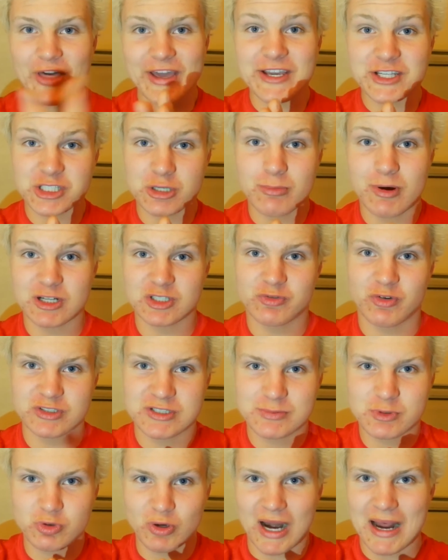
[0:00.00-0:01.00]
Thank you so much
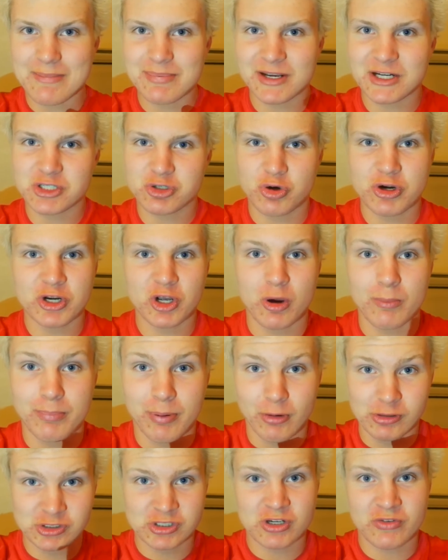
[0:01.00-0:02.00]
for subscribing and turning
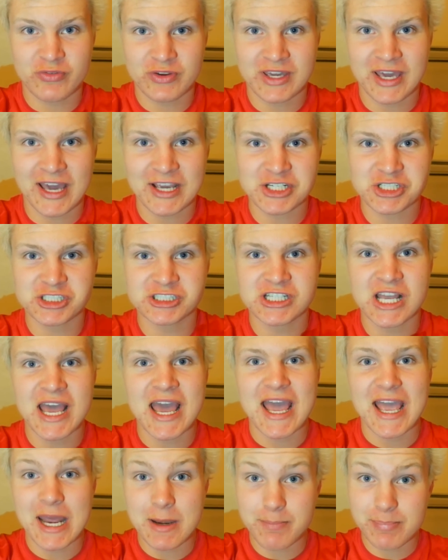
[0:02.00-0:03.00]
on post notifications
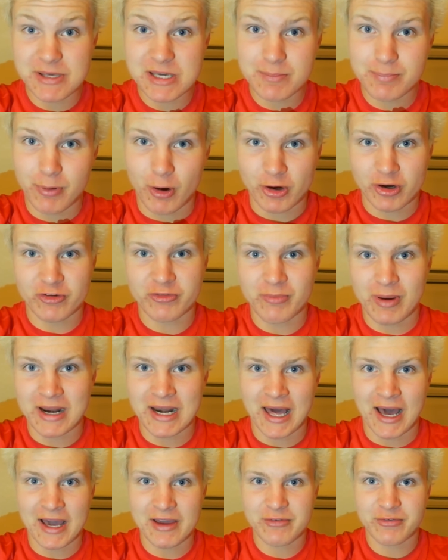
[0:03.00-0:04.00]
and being part of
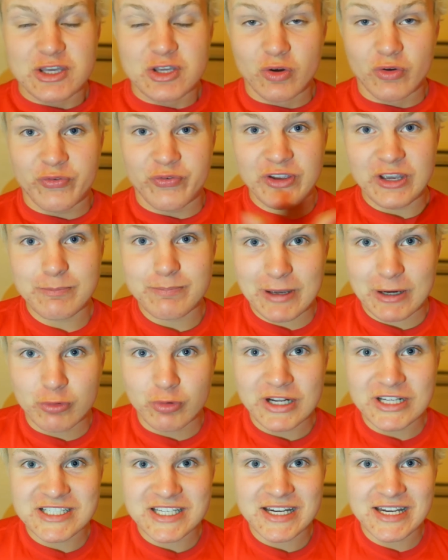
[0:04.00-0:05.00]
my life. Your
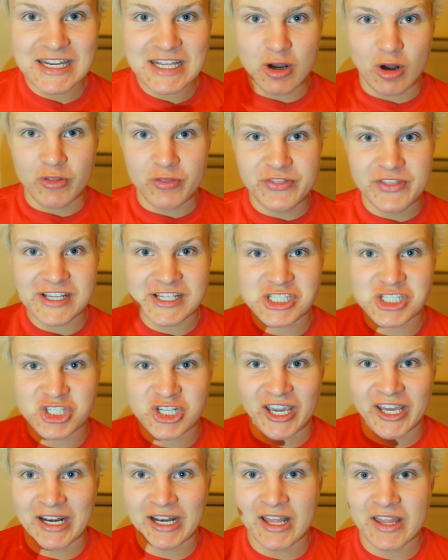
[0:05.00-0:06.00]
feedback recently on this
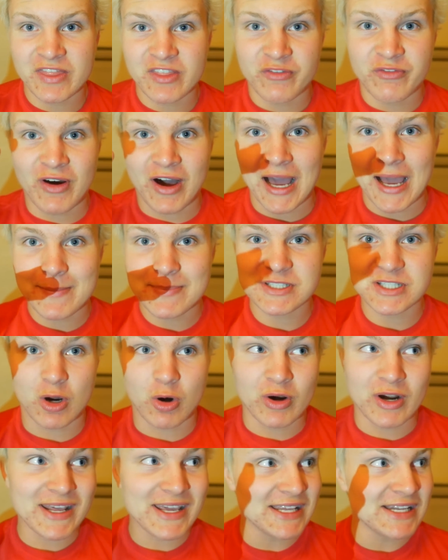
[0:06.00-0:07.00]
channel and the vibes
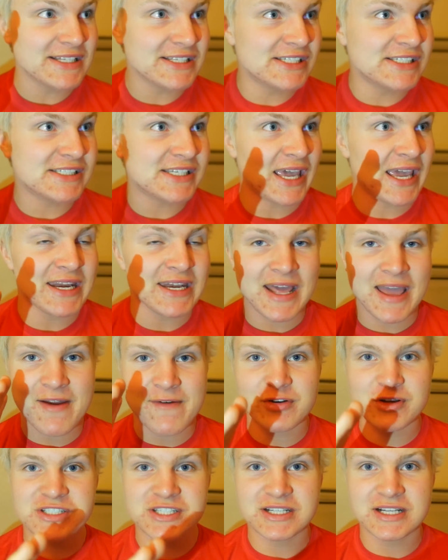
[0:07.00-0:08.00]
are insane
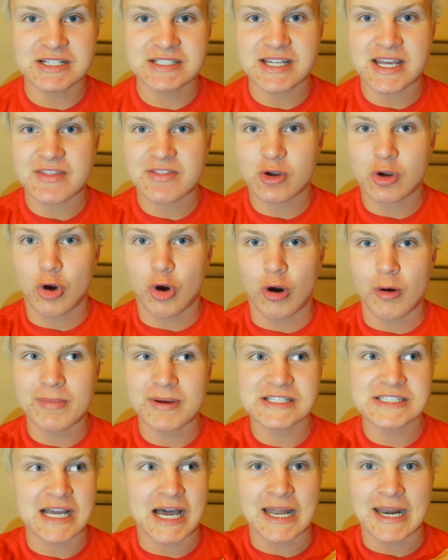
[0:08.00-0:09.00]
every single day. The
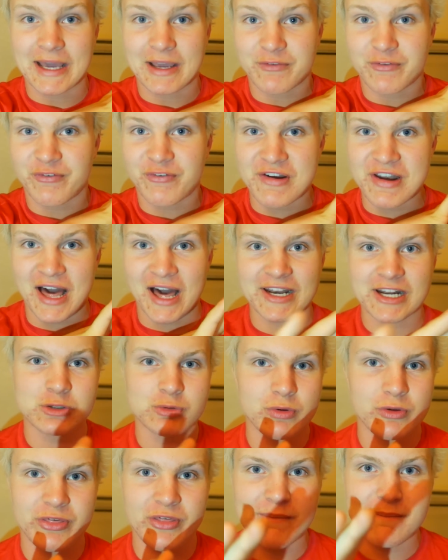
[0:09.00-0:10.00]
comments are like
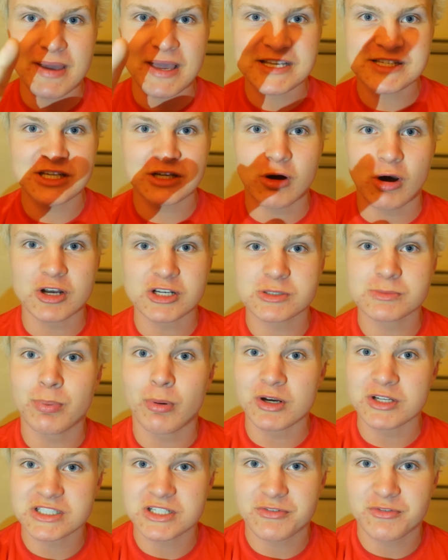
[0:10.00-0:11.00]
flooded with amazing, awesome,
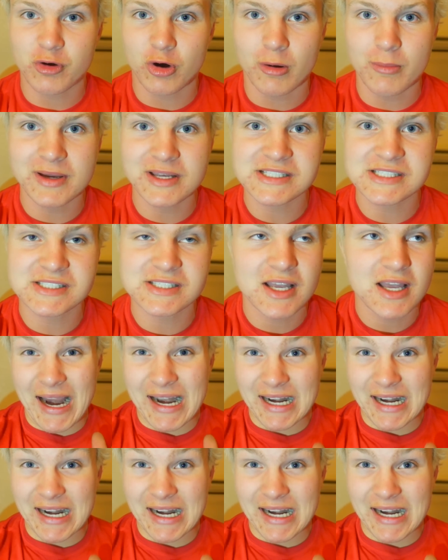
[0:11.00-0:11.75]
positive comments.